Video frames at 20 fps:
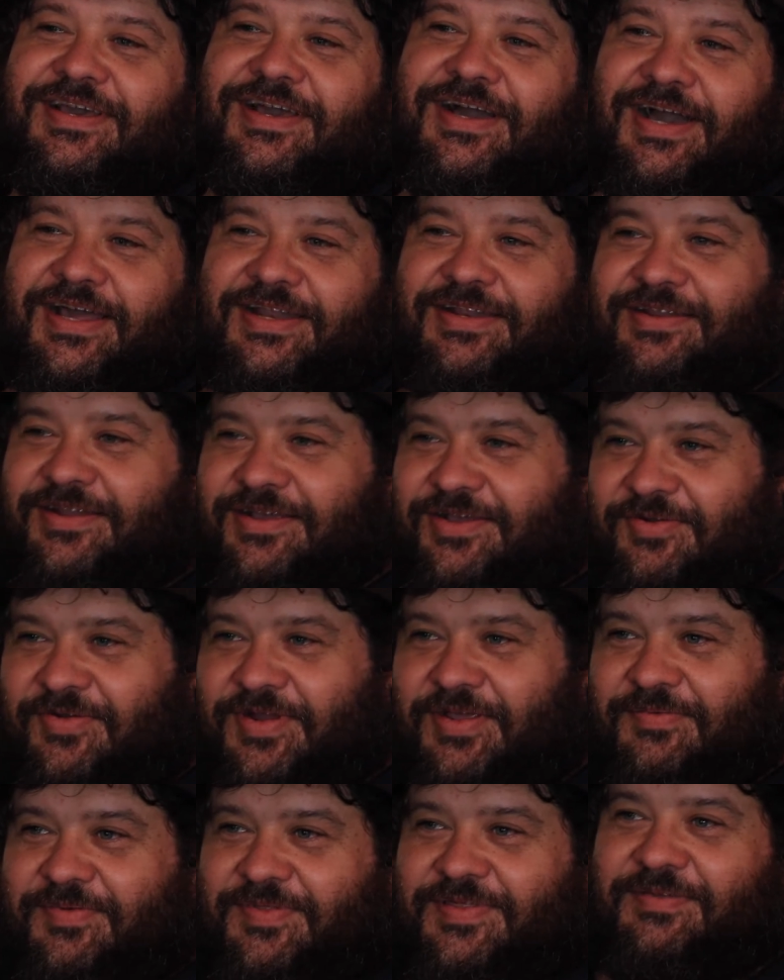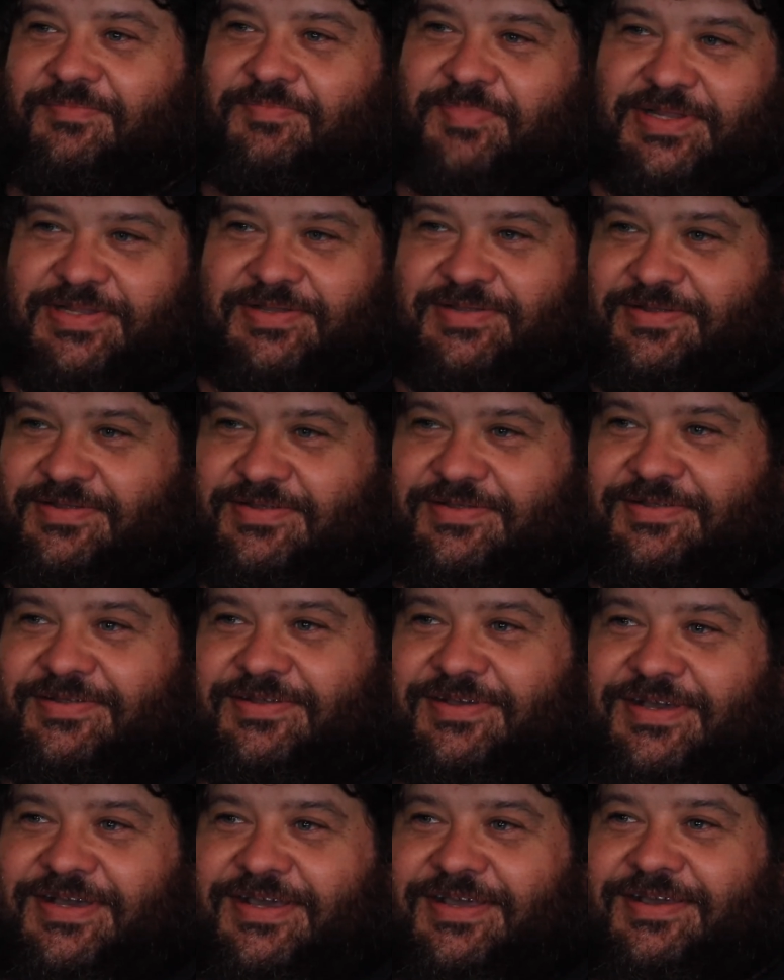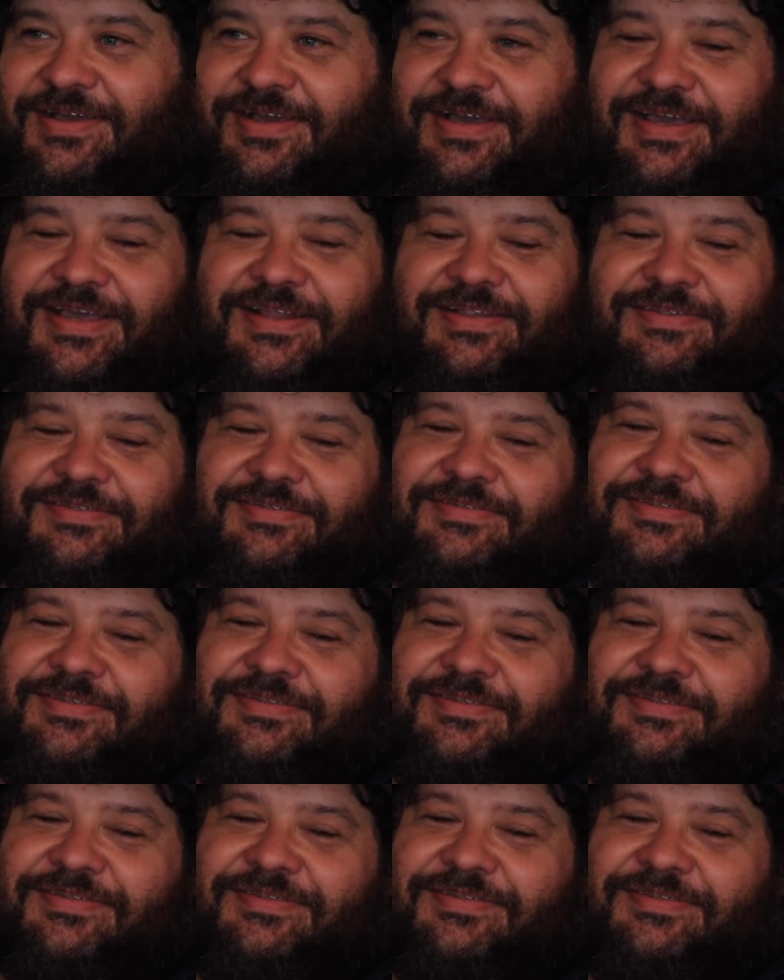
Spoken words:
I didn't agree with it, but I